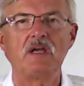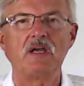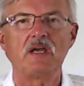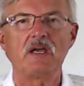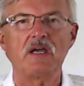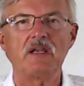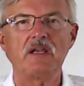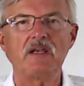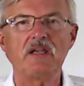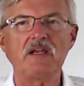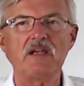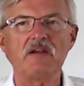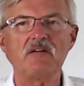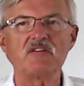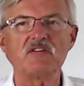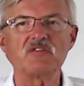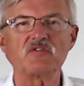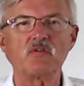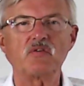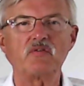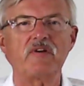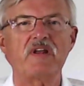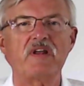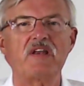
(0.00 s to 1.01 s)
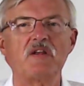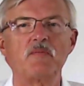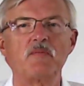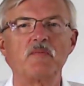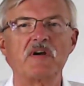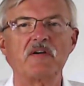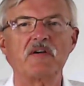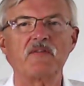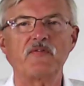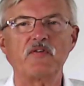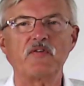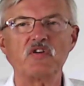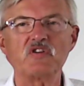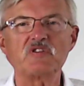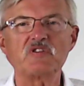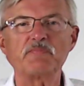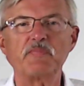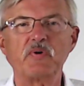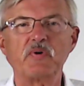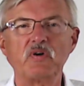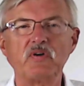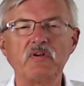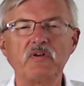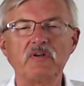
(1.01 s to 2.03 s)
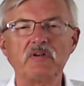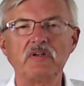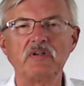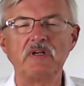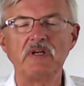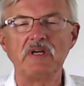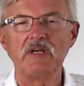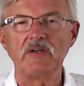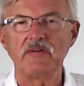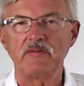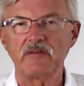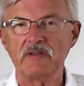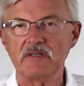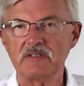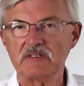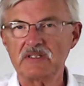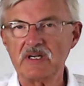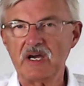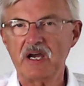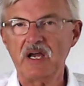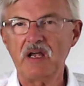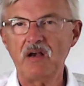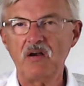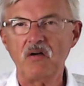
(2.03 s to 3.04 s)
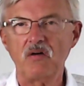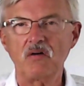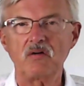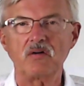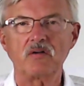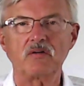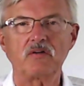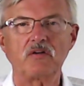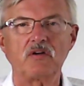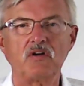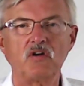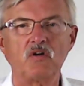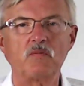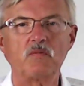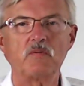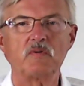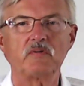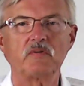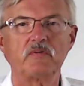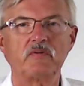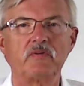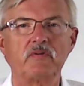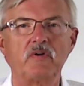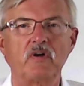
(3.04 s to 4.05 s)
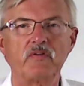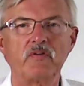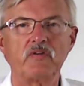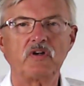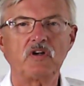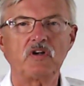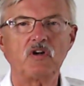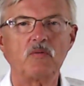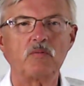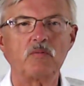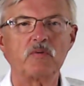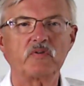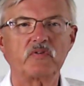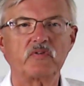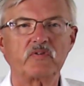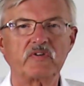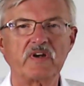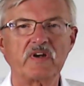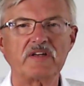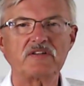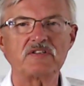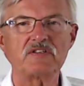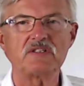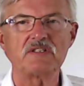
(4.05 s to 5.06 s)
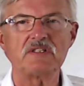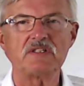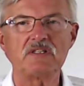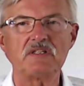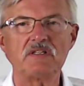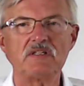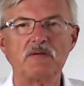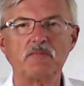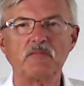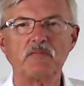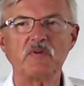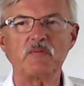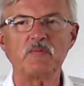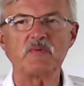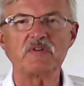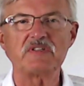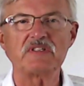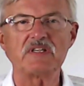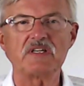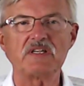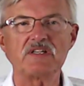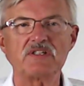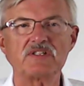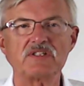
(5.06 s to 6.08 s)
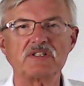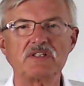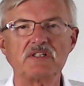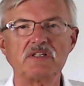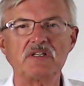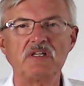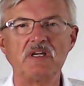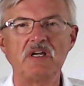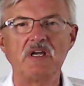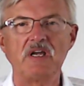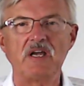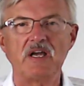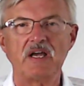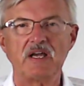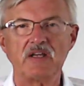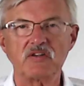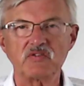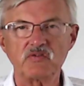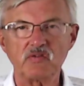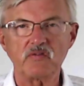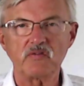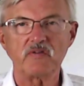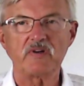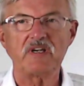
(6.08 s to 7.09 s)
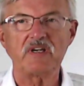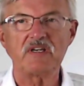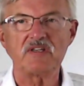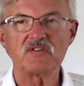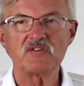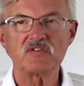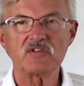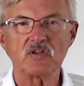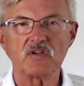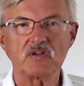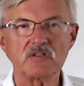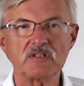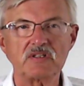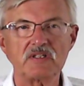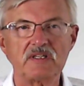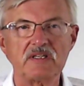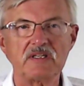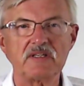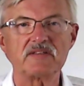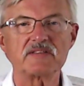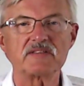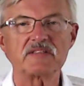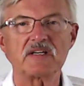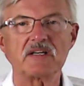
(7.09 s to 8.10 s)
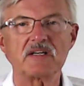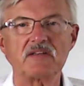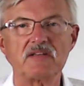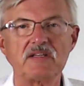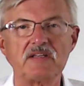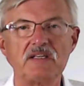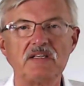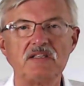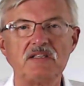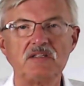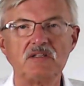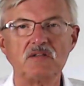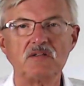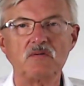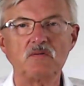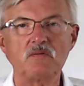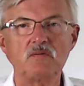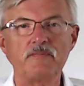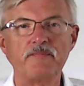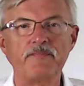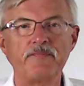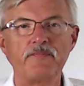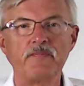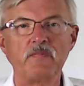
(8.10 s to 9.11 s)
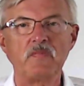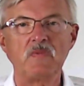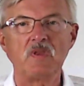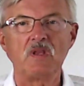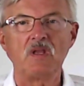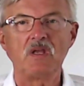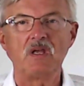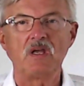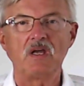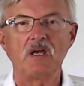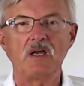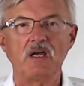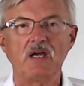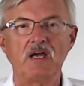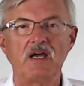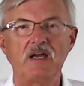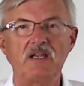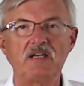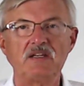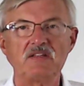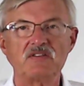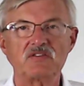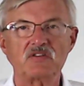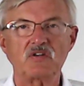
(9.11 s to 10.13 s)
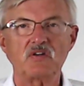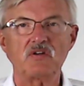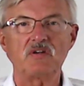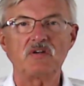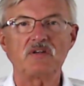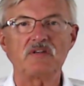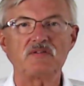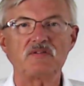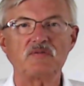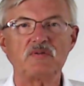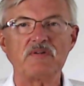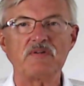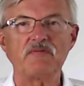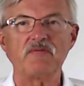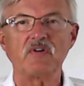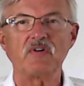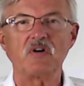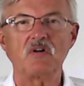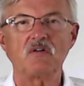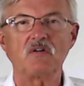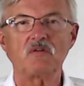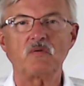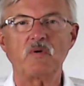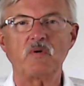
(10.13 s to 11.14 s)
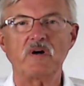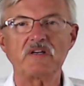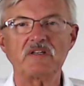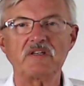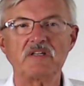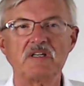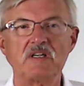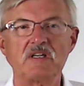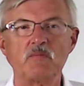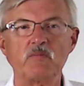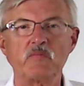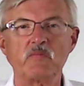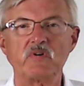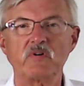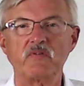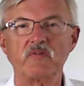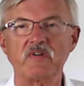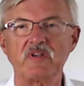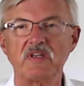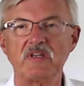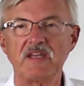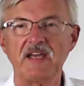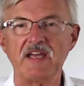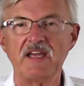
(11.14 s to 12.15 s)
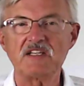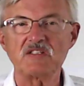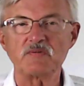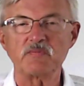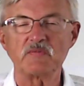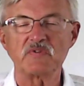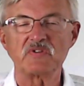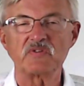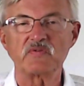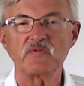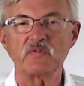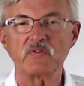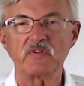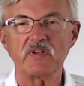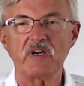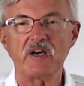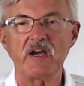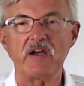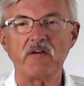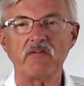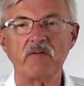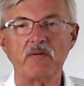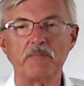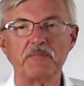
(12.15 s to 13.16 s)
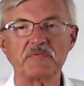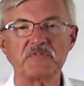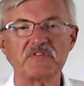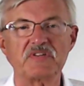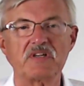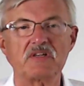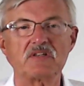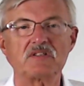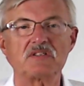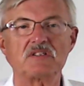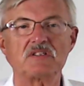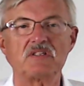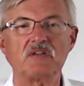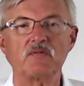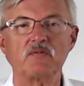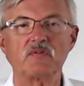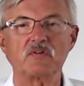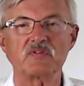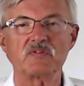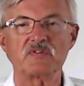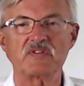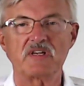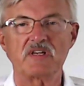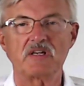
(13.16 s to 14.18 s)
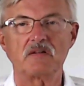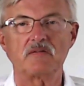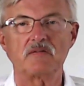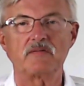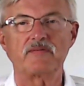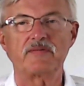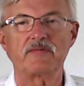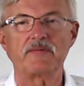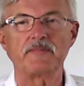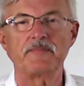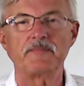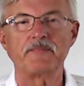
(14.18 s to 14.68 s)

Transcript: And here is already my first point. The dialogue on the global strategy implementation has already started inside the EU, and it's going to involve quite a number of engagements for the High Representative herself.